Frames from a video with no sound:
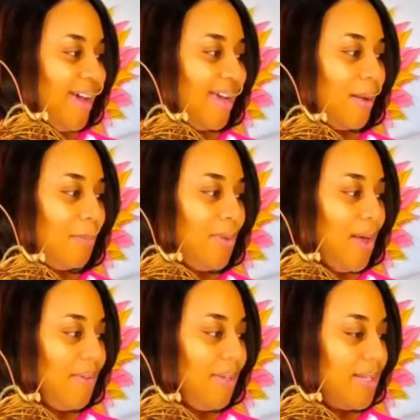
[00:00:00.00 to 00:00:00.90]
And I'm
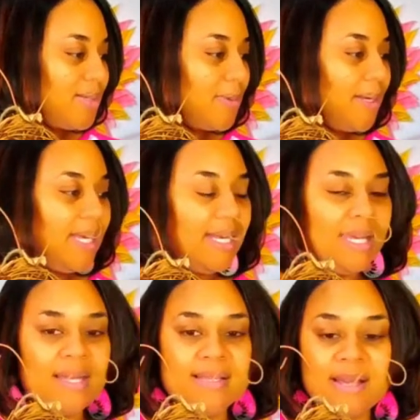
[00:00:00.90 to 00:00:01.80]
loving this one. It
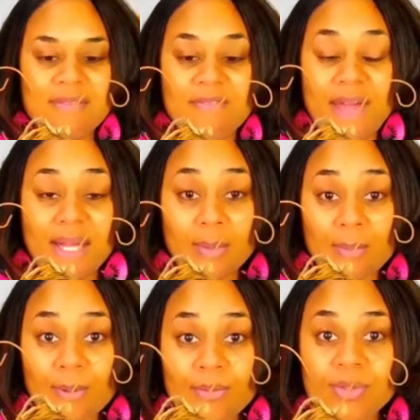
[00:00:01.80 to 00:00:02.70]
is
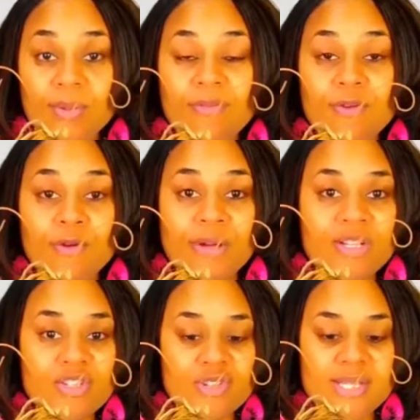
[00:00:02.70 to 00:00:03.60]
available. So if you're
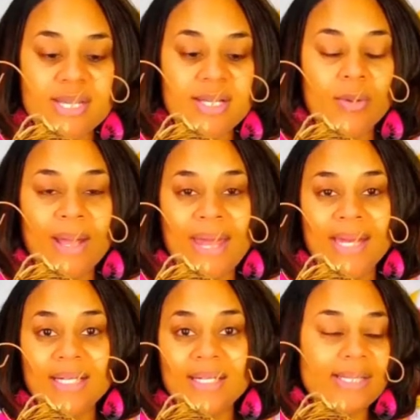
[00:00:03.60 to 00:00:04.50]
interested, go ahead
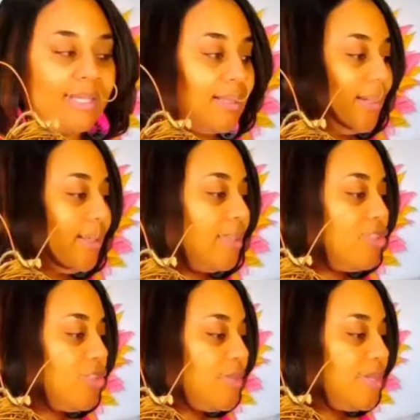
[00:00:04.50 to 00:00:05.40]
and click the link
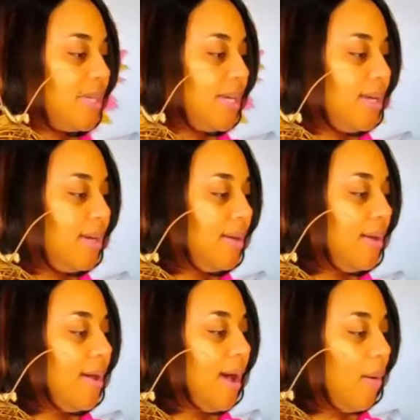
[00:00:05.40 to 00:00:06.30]
that you see.
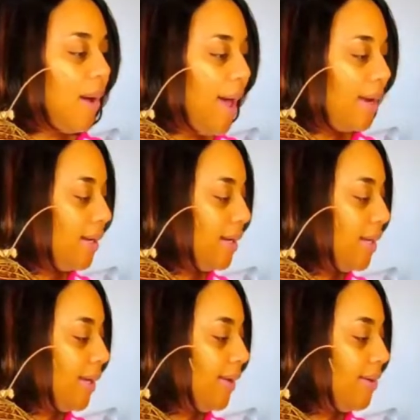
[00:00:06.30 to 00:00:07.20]
I'll add it
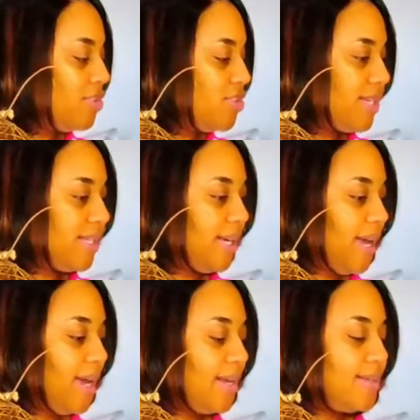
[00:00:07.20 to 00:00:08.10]
again just in
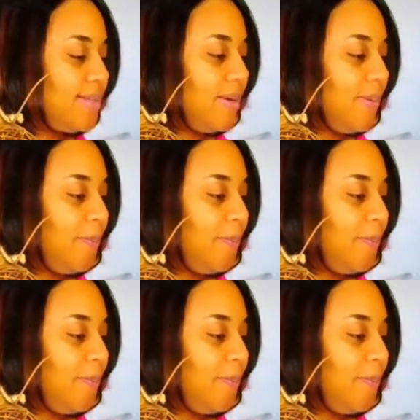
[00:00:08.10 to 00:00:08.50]
case.